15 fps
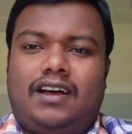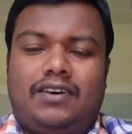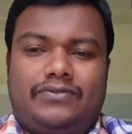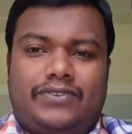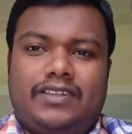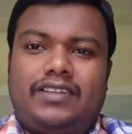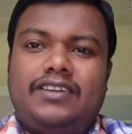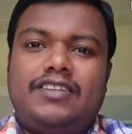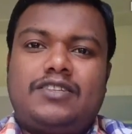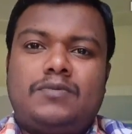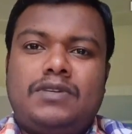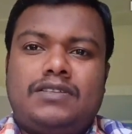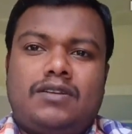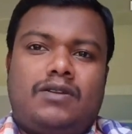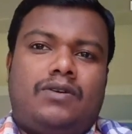after the
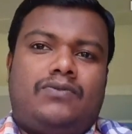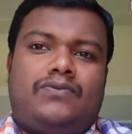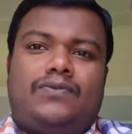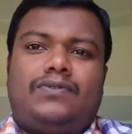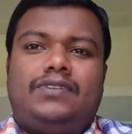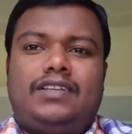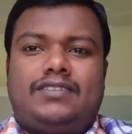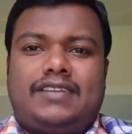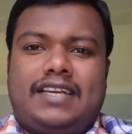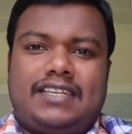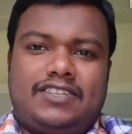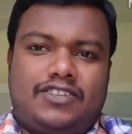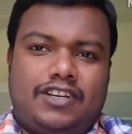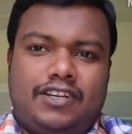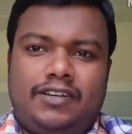dismissal of the
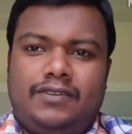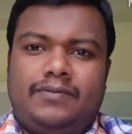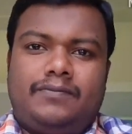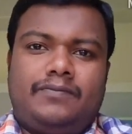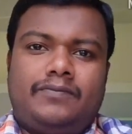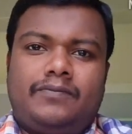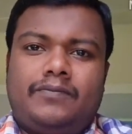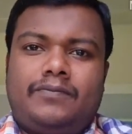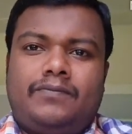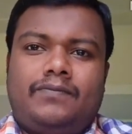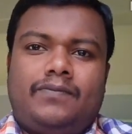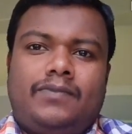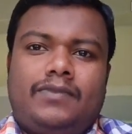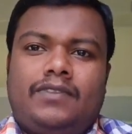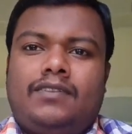sexton,
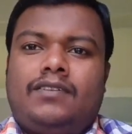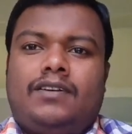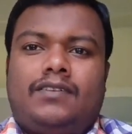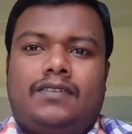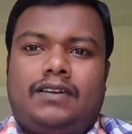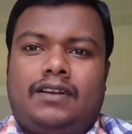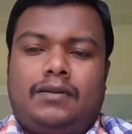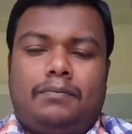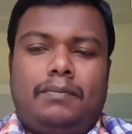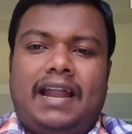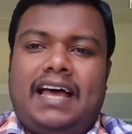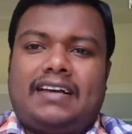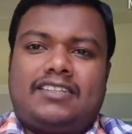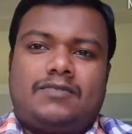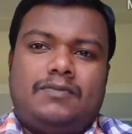our
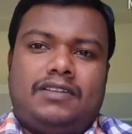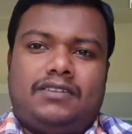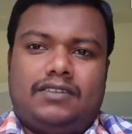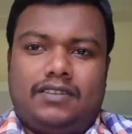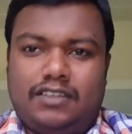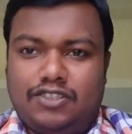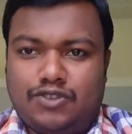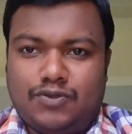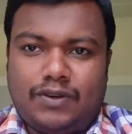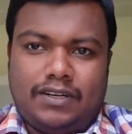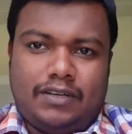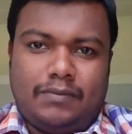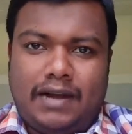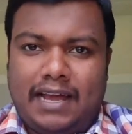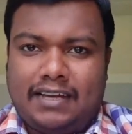
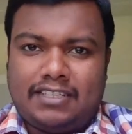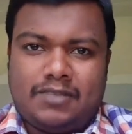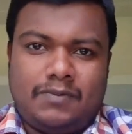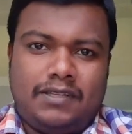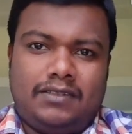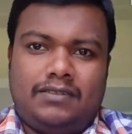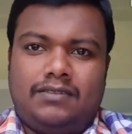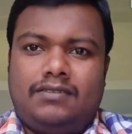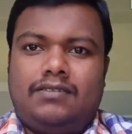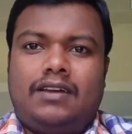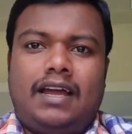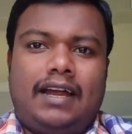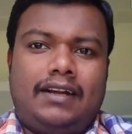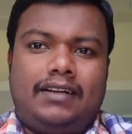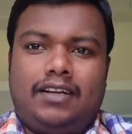injured blacksmith
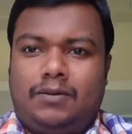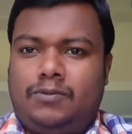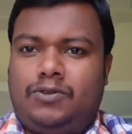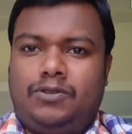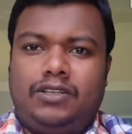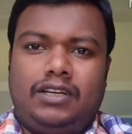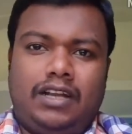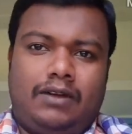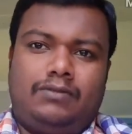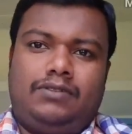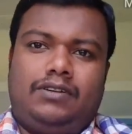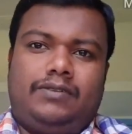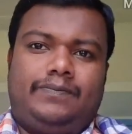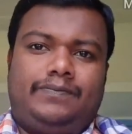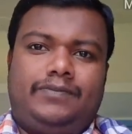had come to the
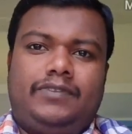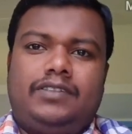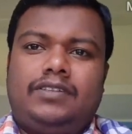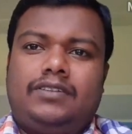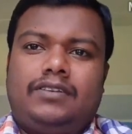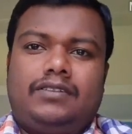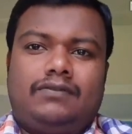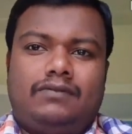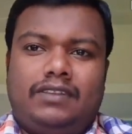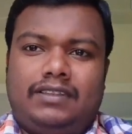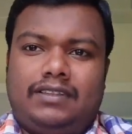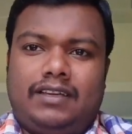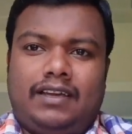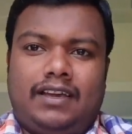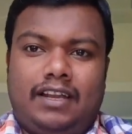ground with
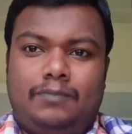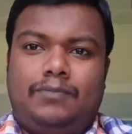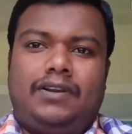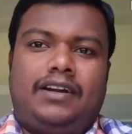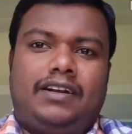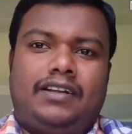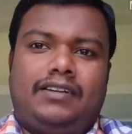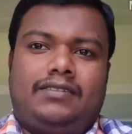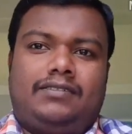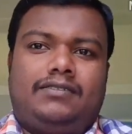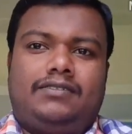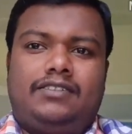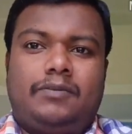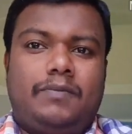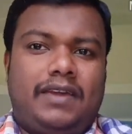a help runner,
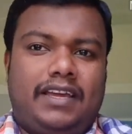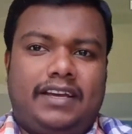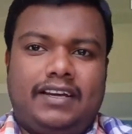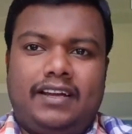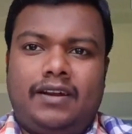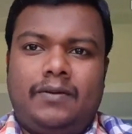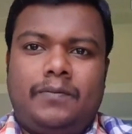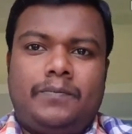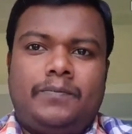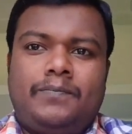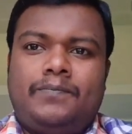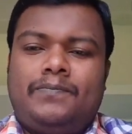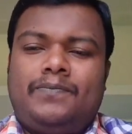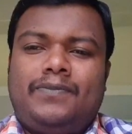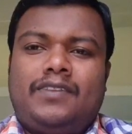the baker,
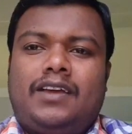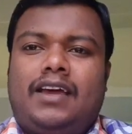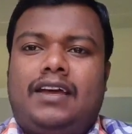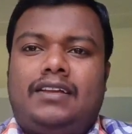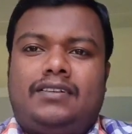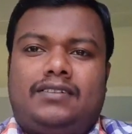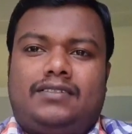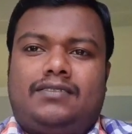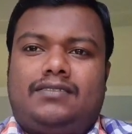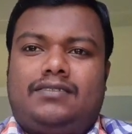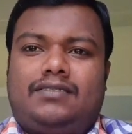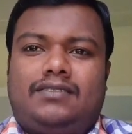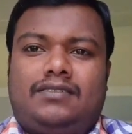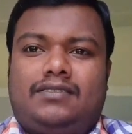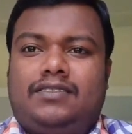and
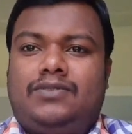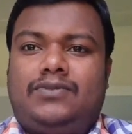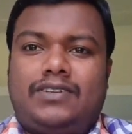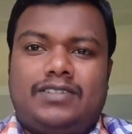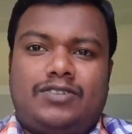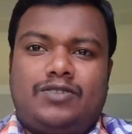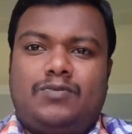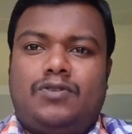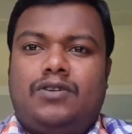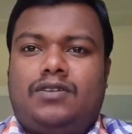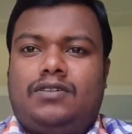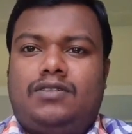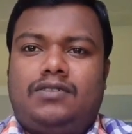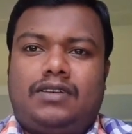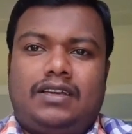the first
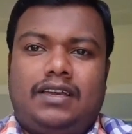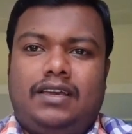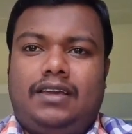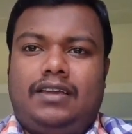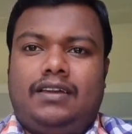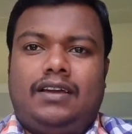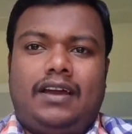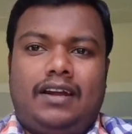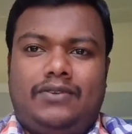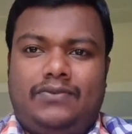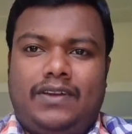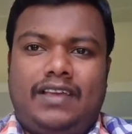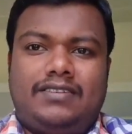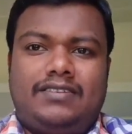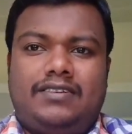ball he had
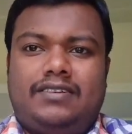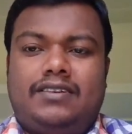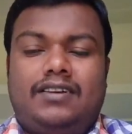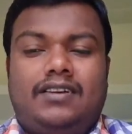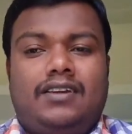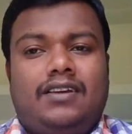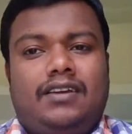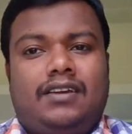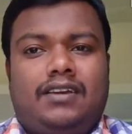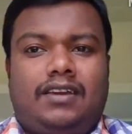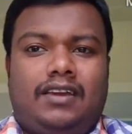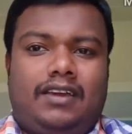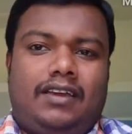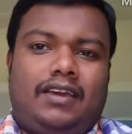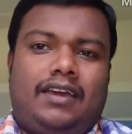faced,
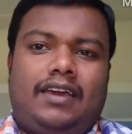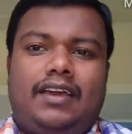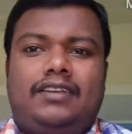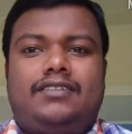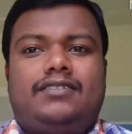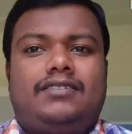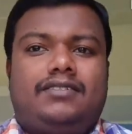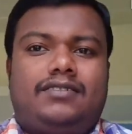he hit